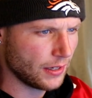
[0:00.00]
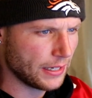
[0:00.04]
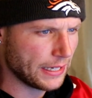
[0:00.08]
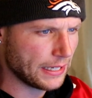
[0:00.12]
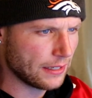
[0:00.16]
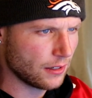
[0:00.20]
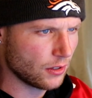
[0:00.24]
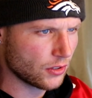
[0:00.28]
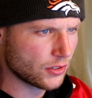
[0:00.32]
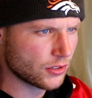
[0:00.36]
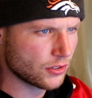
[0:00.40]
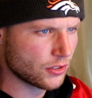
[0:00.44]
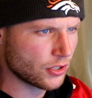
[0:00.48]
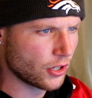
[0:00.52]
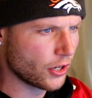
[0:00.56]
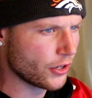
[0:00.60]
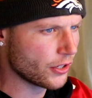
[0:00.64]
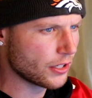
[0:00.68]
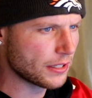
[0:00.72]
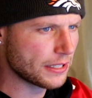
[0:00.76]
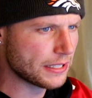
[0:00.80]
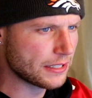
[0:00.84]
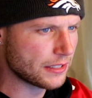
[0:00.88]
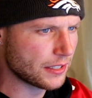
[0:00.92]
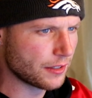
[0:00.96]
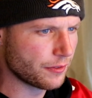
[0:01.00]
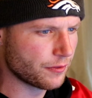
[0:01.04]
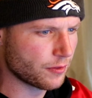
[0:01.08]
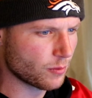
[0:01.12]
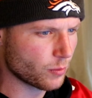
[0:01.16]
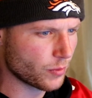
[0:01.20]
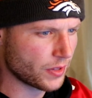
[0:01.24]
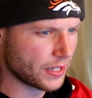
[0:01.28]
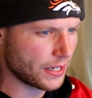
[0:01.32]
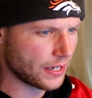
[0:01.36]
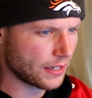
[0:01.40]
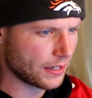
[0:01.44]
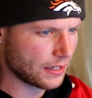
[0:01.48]
He looks totally
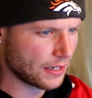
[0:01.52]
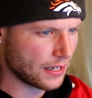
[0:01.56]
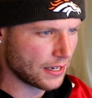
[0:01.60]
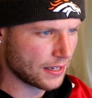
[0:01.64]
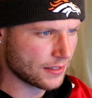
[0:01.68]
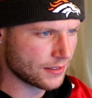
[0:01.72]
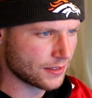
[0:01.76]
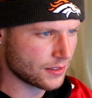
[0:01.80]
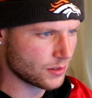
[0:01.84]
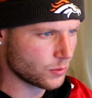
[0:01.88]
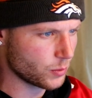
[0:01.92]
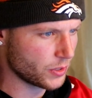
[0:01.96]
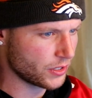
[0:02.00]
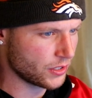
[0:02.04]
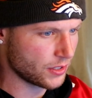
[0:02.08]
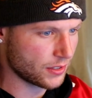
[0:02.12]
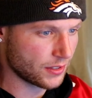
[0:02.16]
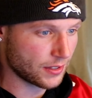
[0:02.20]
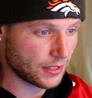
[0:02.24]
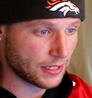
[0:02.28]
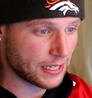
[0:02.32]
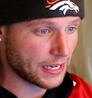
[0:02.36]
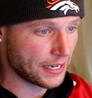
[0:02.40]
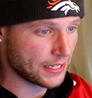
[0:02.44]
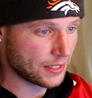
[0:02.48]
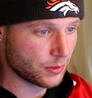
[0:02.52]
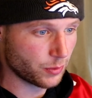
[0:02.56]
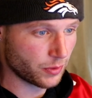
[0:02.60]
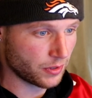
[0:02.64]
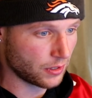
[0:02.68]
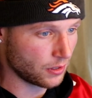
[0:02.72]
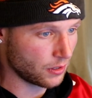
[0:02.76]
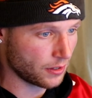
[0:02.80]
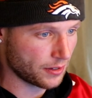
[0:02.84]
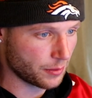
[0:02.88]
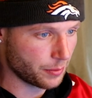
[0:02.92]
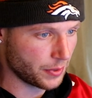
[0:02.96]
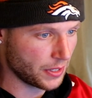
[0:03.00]
different without glasses, which is the case with
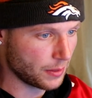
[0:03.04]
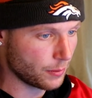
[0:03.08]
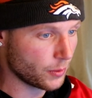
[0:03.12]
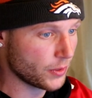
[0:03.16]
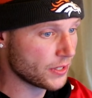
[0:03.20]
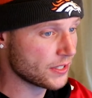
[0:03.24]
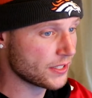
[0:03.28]
a lot of people.